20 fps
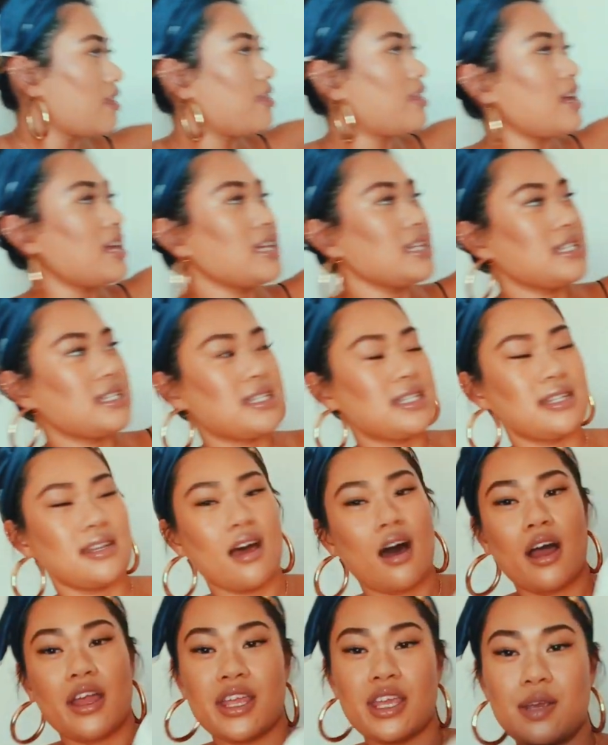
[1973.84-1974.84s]
this
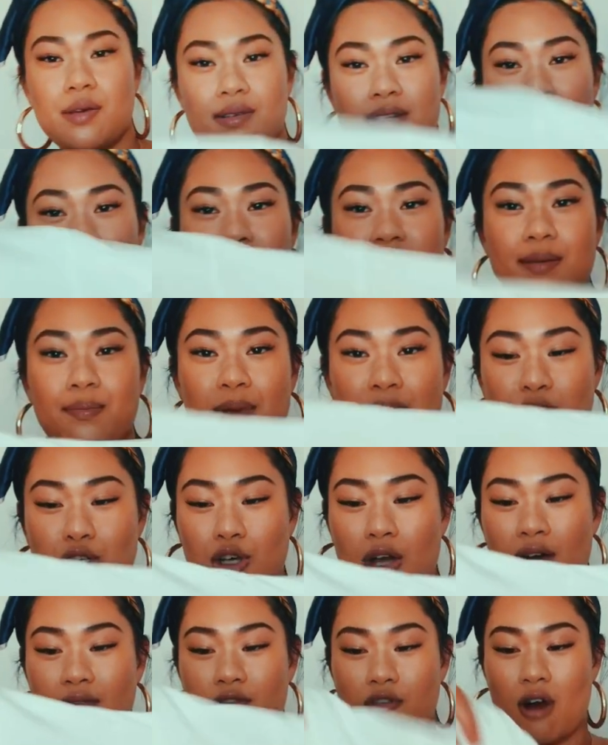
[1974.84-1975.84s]
I used as a
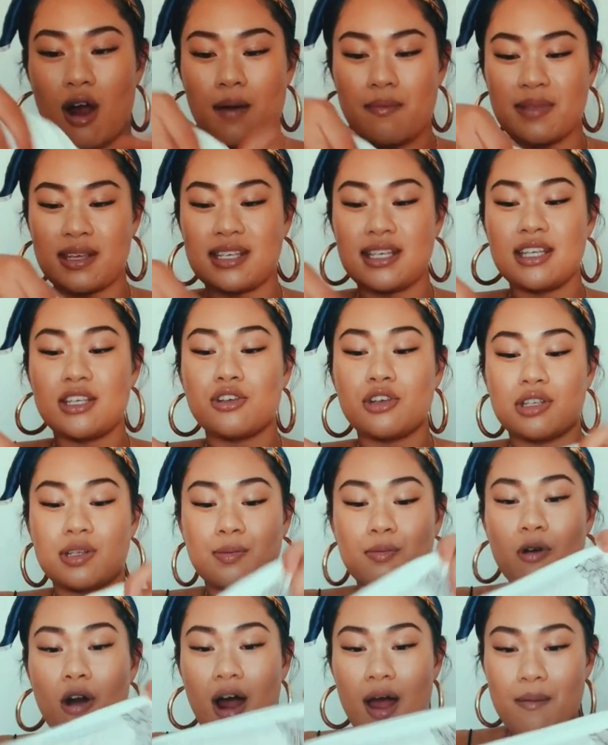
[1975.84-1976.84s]
beach cover up. This is just a
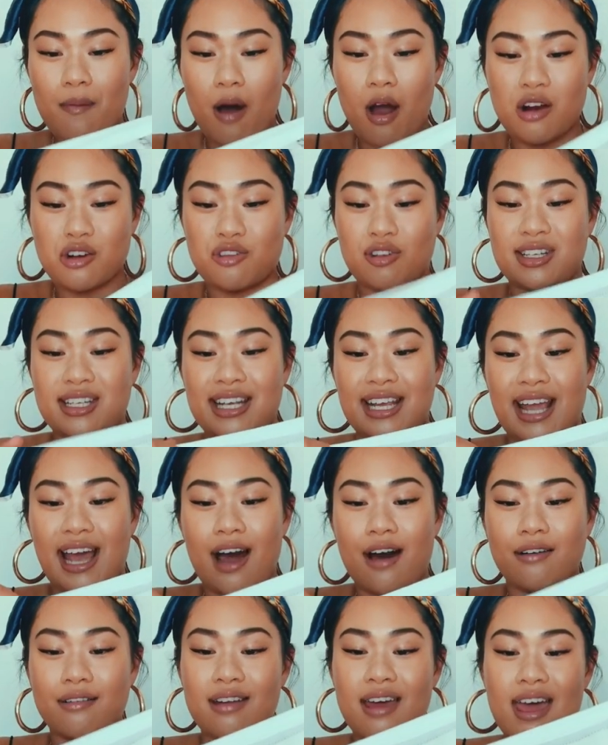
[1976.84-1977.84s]
Primark dressing
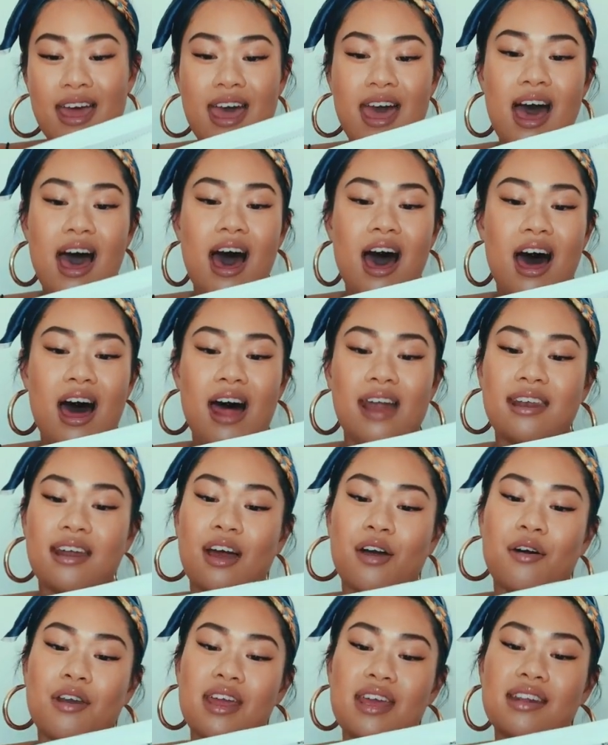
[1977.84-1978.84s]
gown and
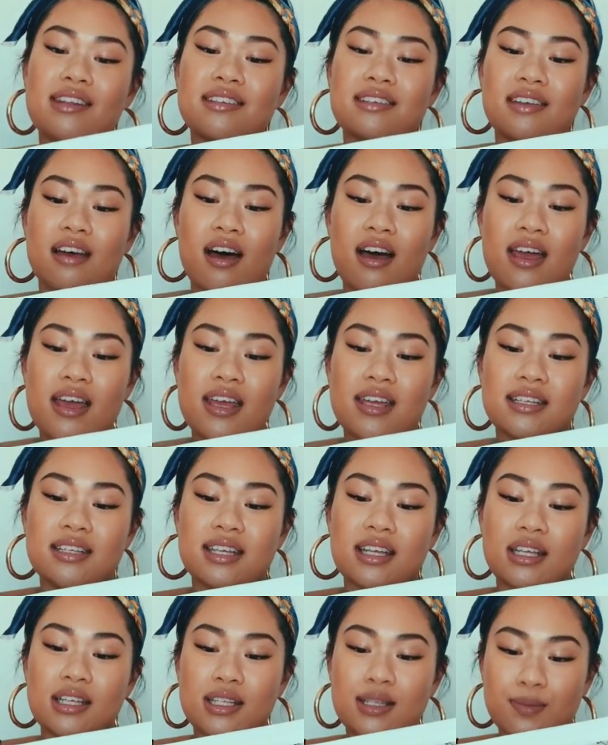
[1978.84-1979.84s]
I got it in a size
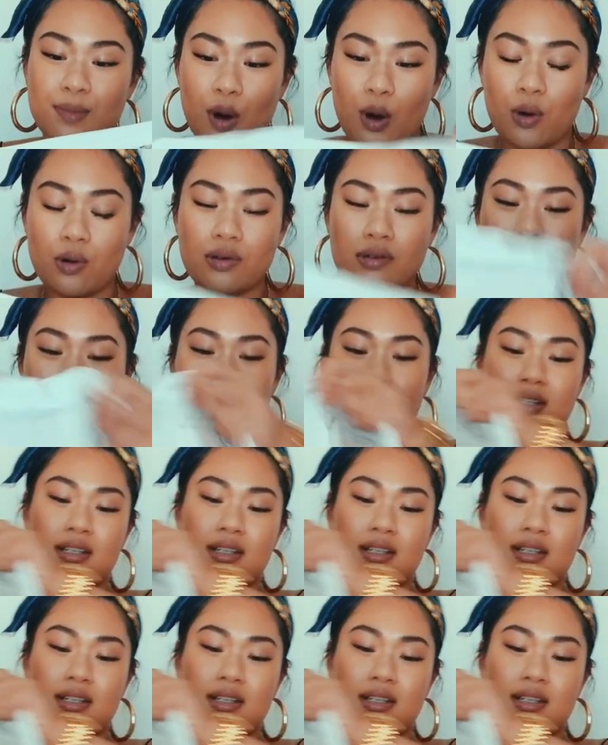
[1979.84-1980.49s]
small.